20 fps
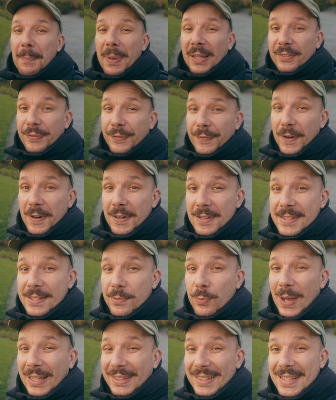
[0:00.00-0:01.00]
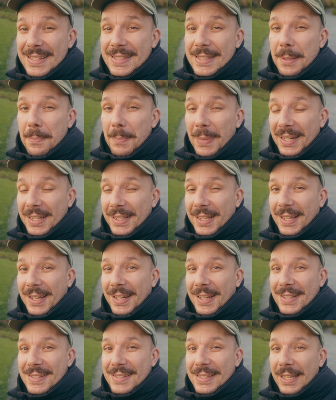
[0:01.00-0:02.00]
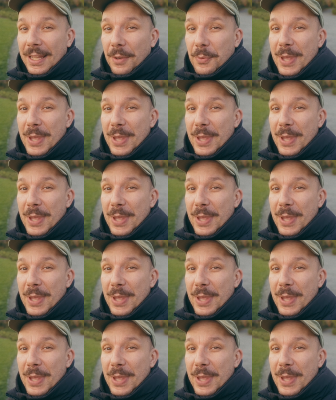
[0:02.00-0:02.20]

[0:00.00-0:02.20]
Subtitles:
But first, what is the Marana Karakastana?